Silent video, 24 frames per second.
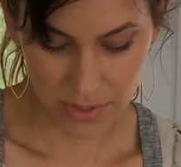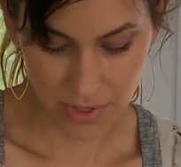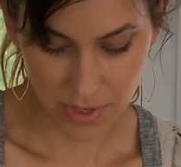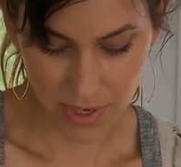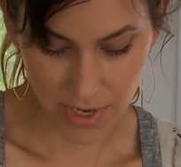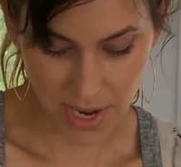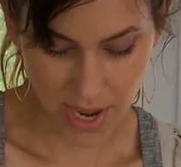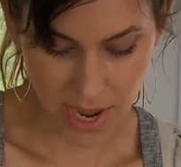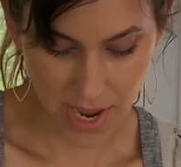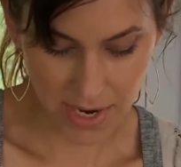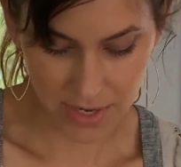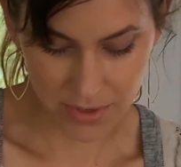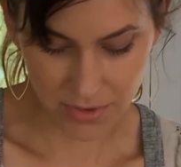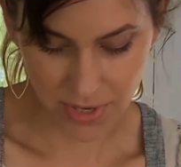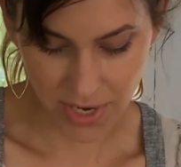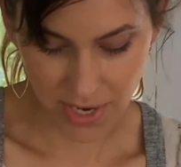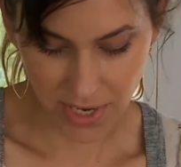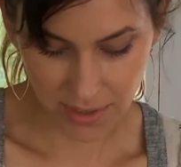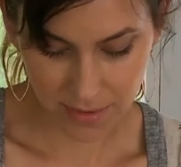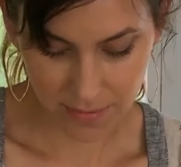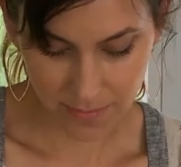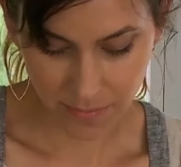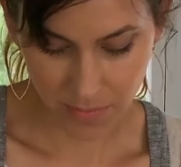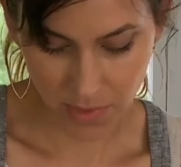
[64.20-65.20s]
are going to
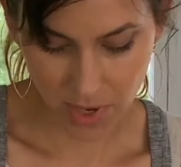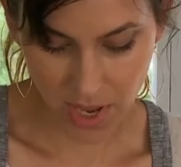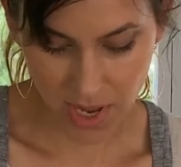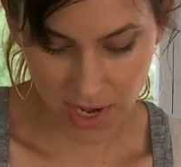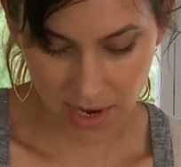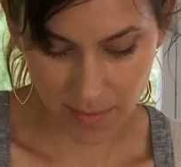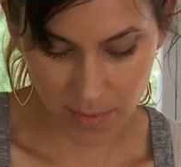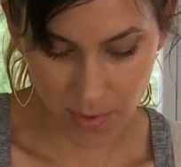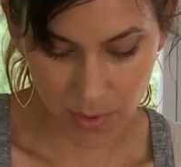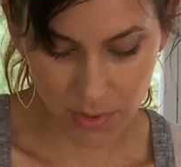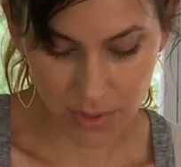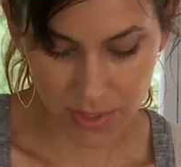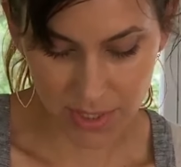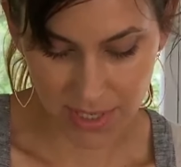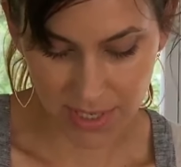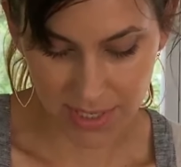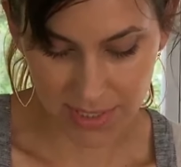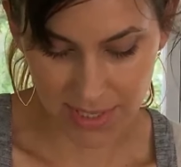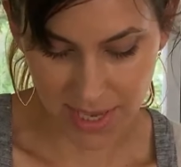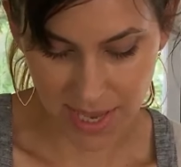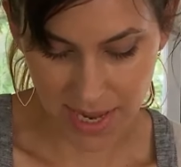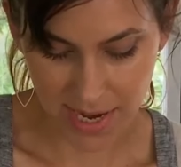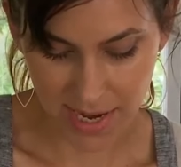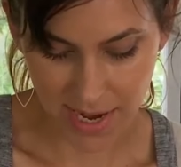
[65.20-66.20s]
hydrate. I'm cutting most things
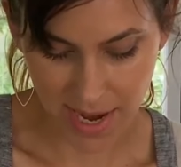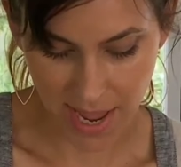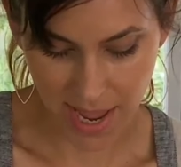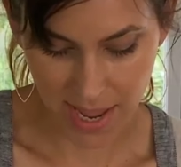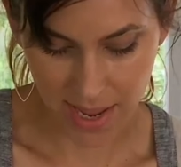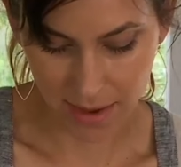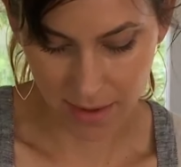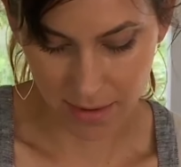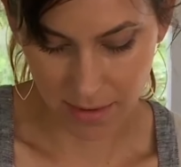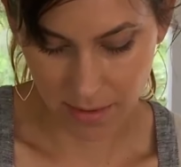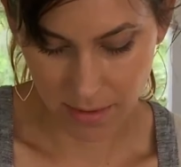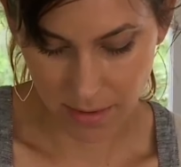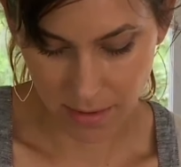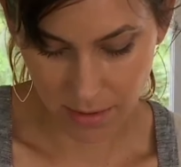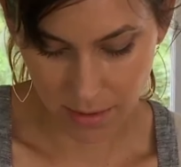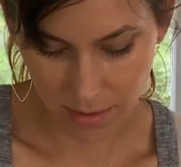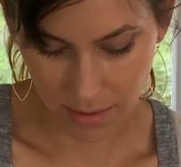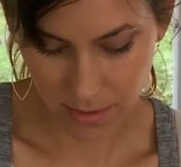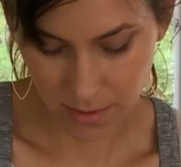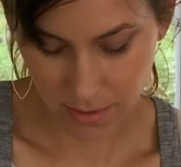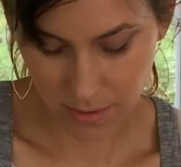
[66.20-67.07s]
at an angle.